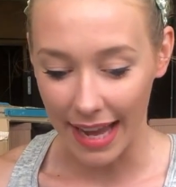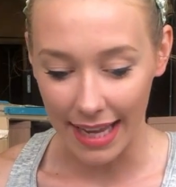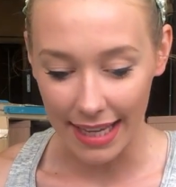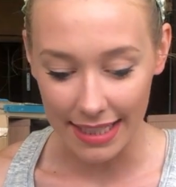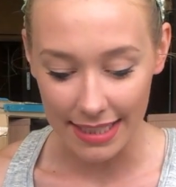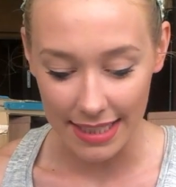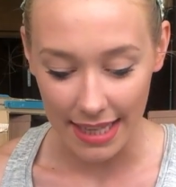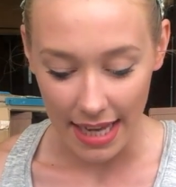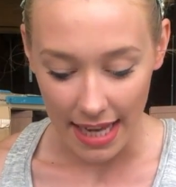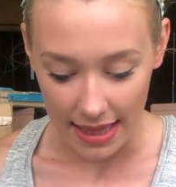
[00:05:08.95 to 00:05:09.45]

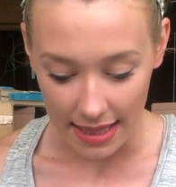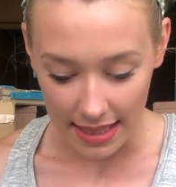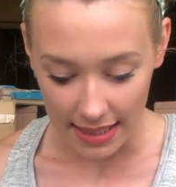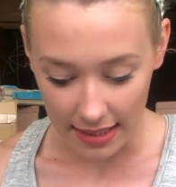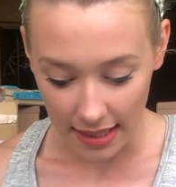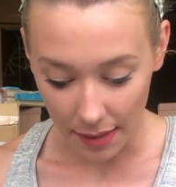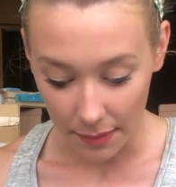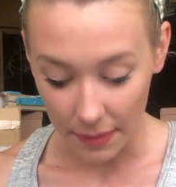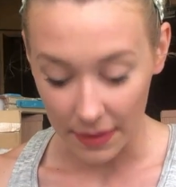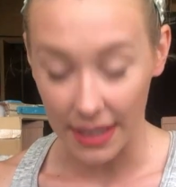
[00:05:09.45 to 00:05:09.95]
And this
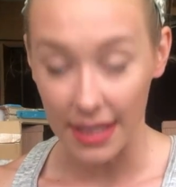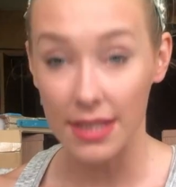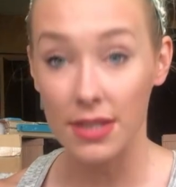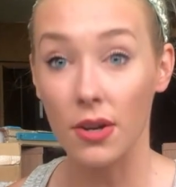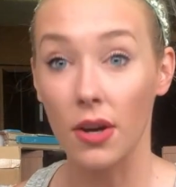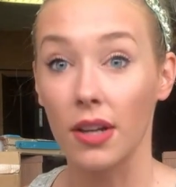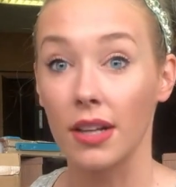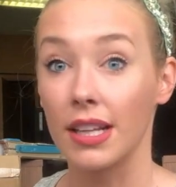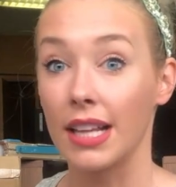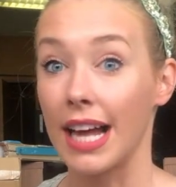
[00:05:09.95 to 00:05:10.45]
company is
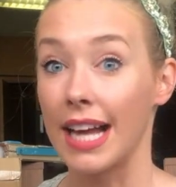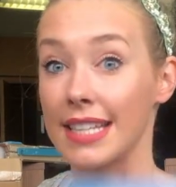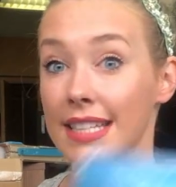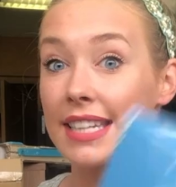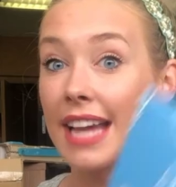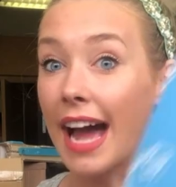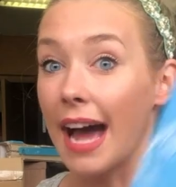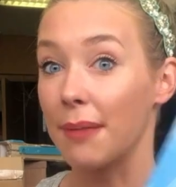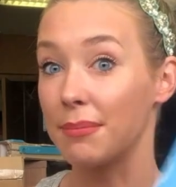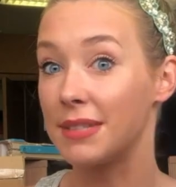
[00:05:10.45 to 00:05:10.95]
called Class
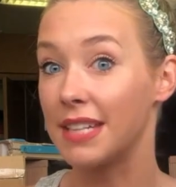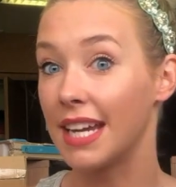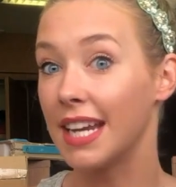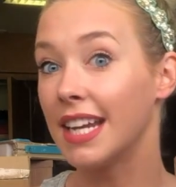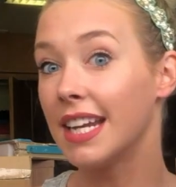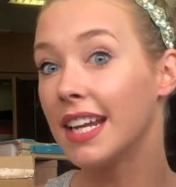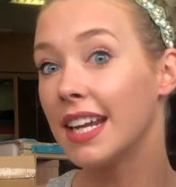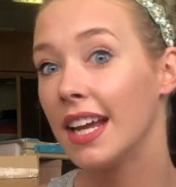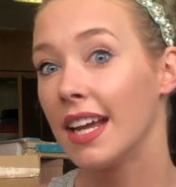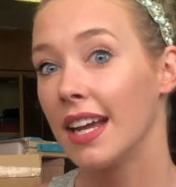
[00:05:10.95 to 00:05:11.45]
Captain,